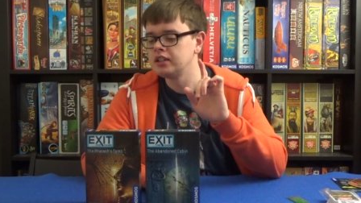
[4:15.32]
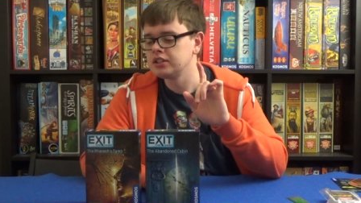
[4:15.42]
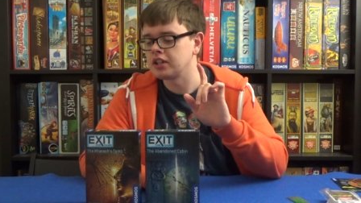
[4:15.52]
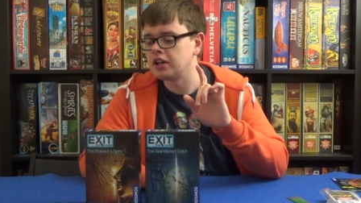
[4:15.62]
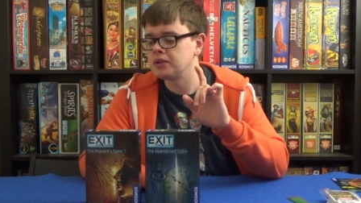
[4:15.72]

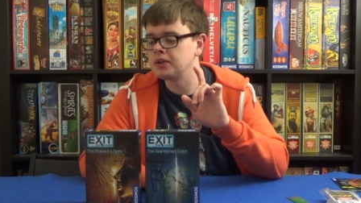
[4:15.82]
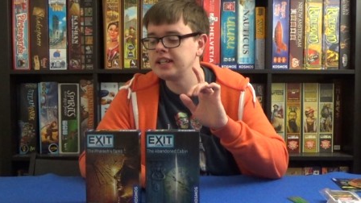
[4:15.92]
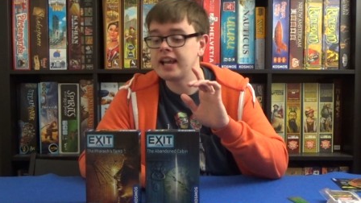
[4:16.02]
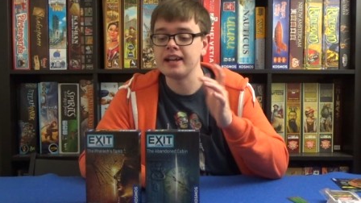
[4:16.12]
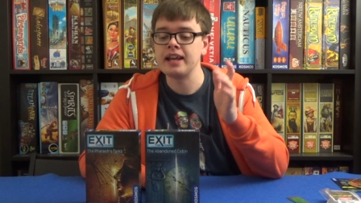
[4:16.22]
So,
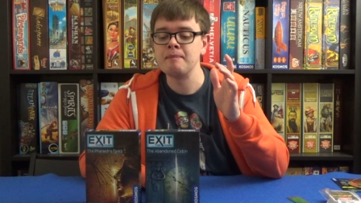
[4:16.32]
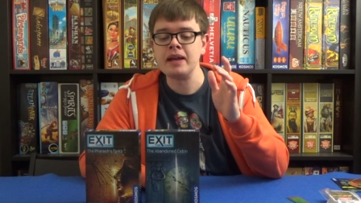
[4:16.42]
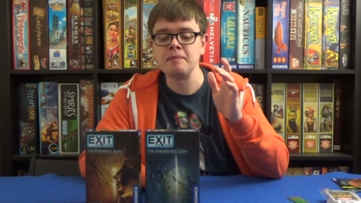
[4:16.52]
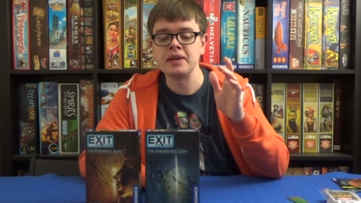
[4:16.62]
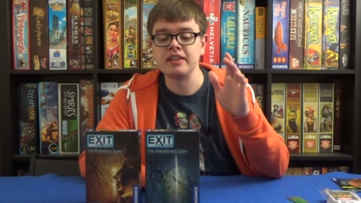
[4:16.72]
yeah, it
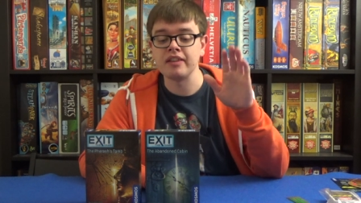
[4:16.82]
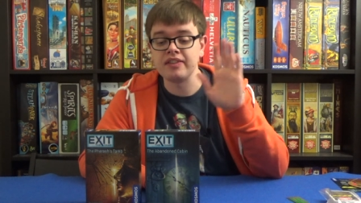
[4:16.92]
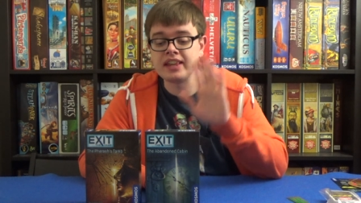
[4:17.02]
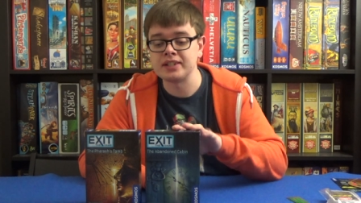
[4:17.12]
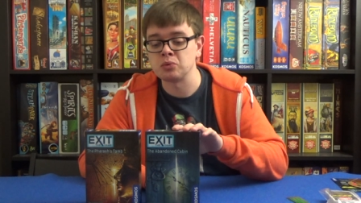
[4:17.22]
may be
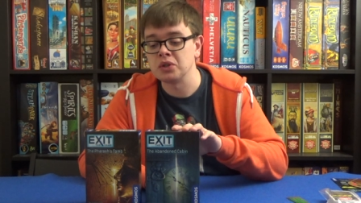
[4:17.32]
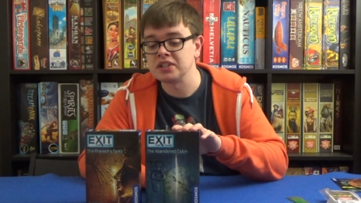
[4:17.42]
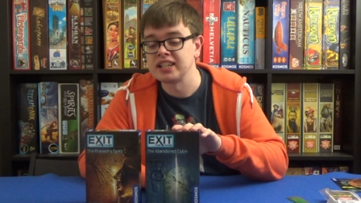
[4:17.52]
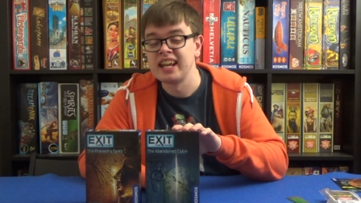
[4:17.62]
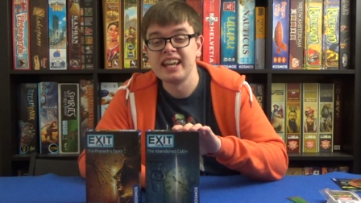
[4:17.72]
that this
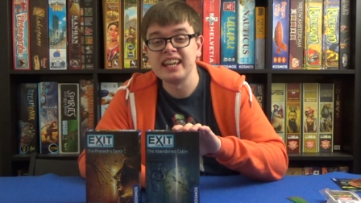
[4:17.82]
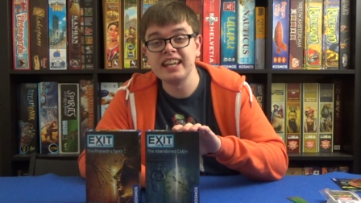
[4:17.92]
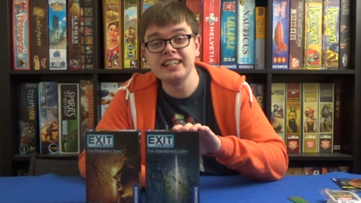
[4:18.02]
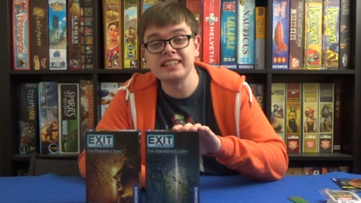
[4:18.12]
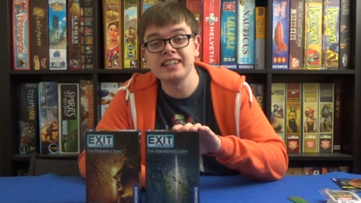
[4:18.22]
was
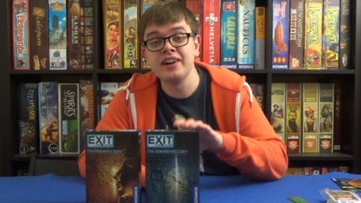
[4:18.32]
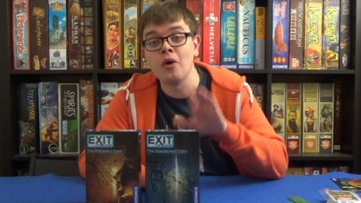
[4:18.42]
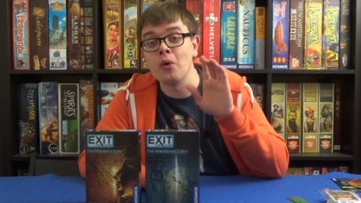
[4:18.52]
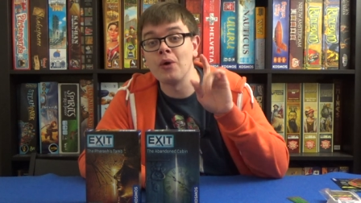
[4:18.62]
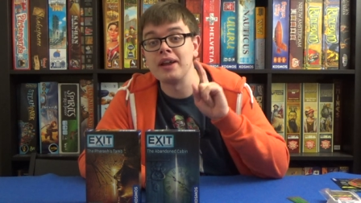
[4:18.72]
easier,
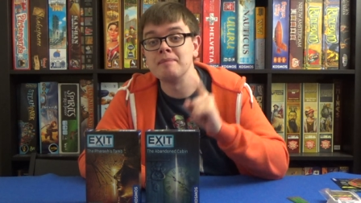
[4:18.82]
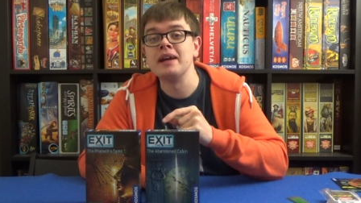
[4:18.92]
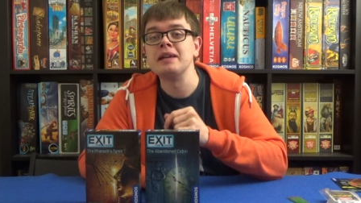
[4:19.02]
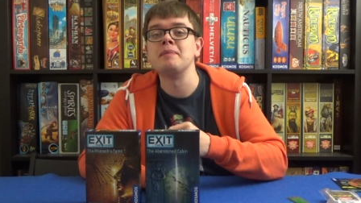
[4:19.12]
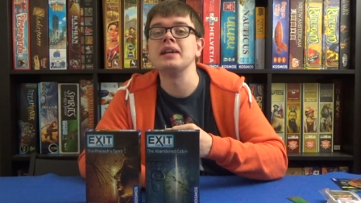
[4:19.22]
or it
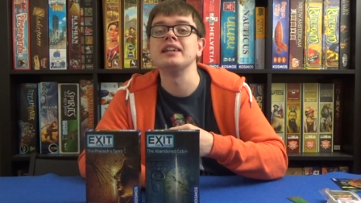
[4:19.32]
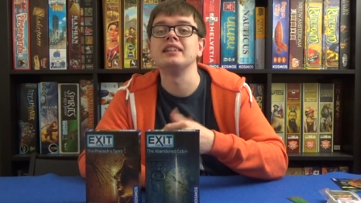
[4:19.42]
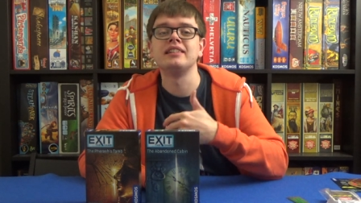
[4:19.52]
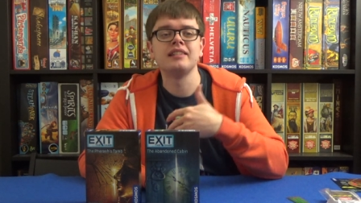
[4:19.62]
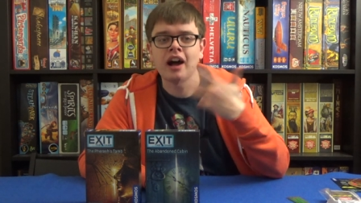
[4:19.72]
may
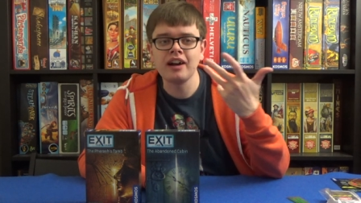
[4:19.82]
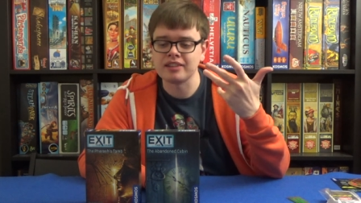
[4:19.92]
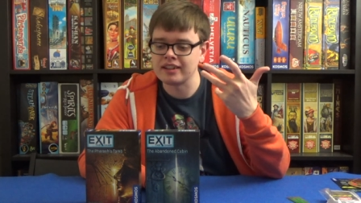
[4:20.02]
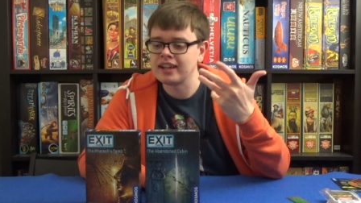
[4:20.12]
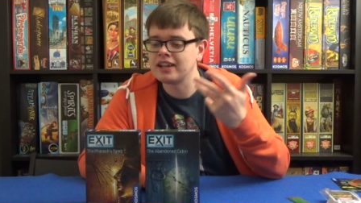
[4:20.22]
be, I
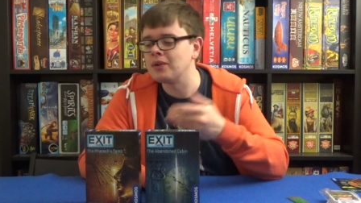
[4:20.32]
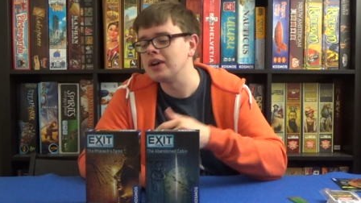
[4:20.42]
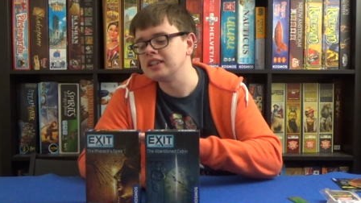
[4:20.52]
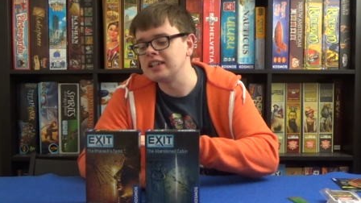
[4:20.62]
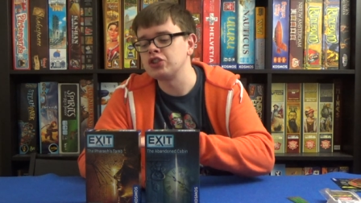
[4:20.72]
think
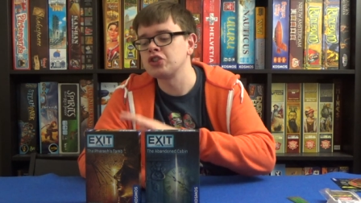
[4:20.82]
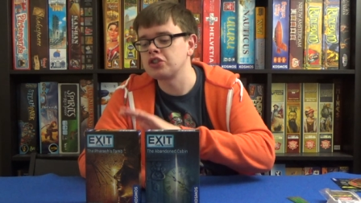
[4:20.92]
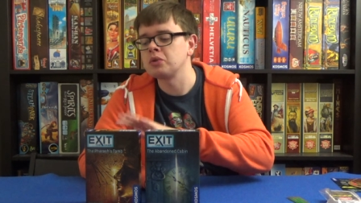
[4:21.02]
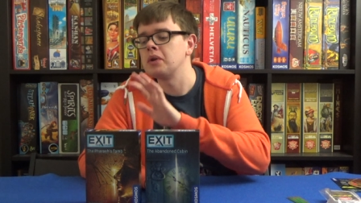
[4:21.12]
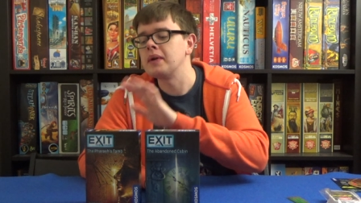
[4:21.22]
anyway, that it's
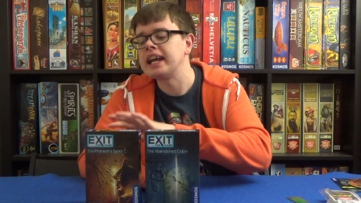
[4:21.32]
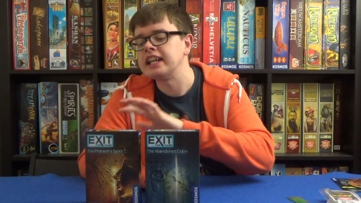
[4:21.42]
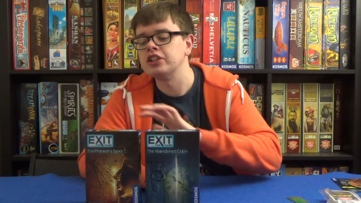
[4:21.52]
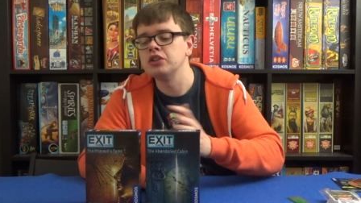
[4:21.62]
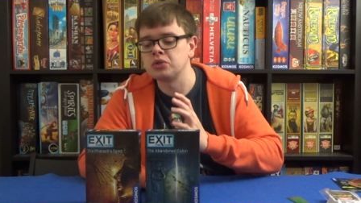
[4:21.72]
just that we were
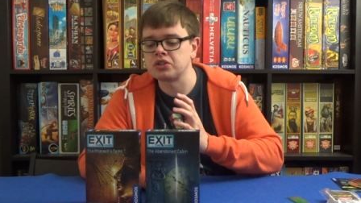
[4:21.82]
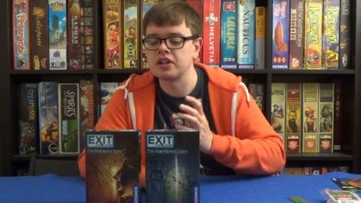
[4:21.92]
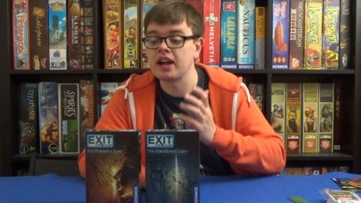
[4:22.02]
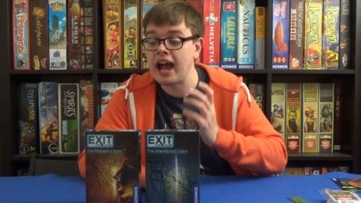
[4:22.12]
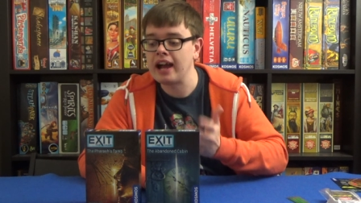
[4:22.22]
getting used
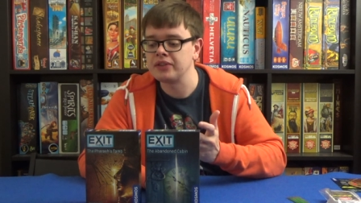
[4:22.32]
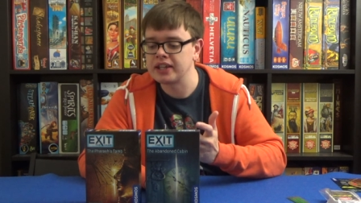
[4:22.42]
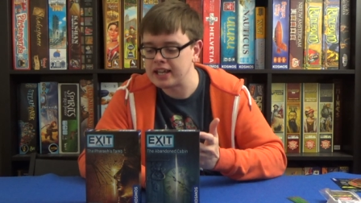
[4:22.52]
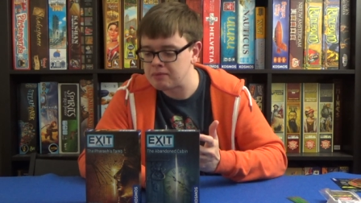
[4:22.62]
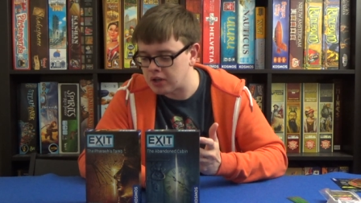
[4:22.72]
to how the
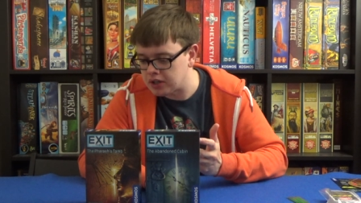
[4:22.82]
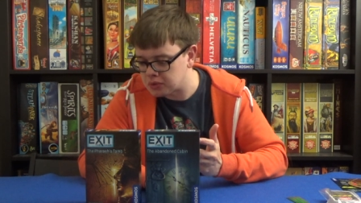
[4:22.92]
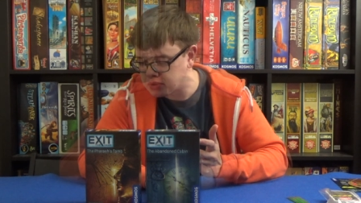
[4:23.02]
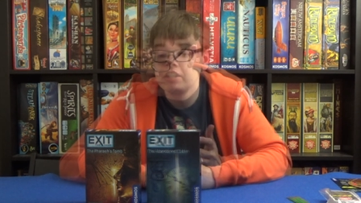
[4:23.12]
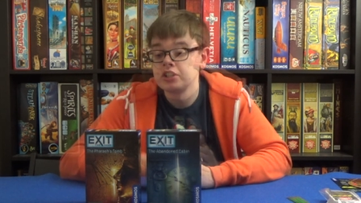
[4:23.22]
game goes.